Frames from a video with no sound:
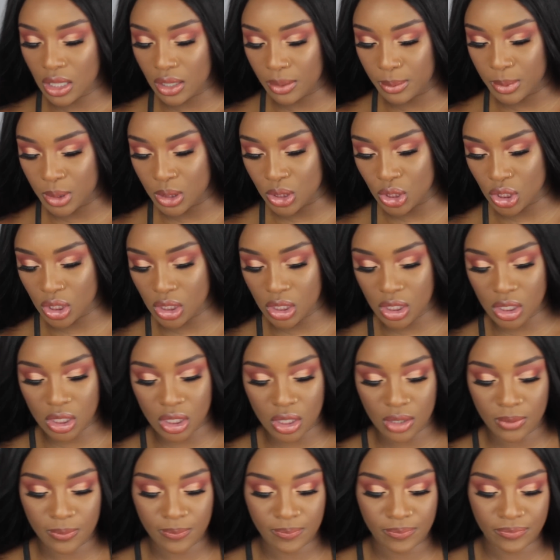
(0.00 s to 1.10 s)
Let me just
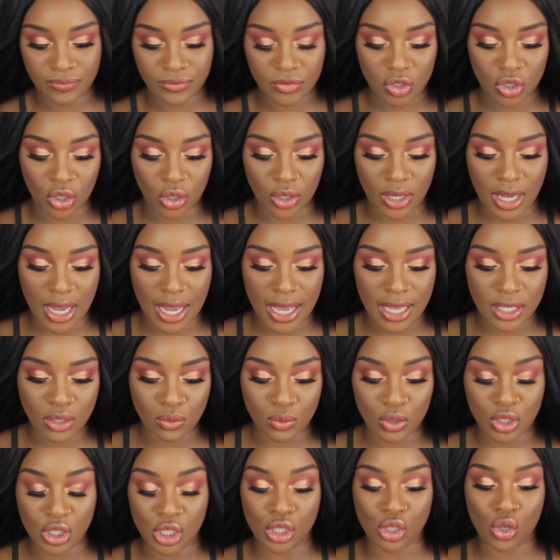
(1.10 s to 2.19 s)
you guys,
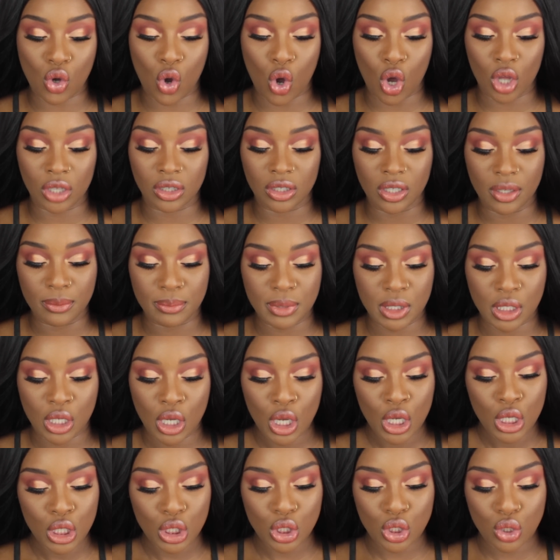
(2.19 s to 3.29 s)
which is called Lips
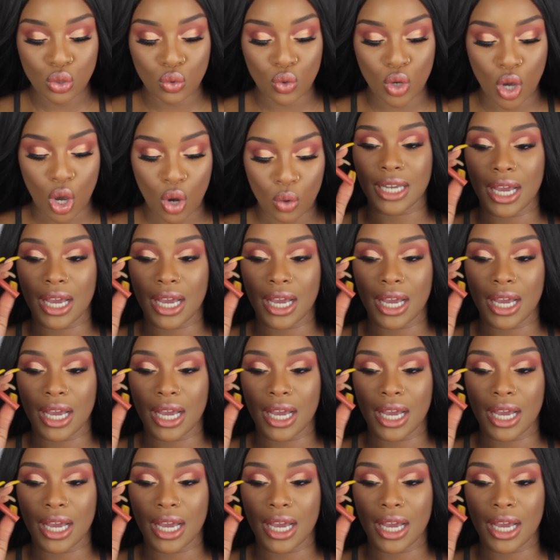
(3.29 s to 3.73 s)
to Go.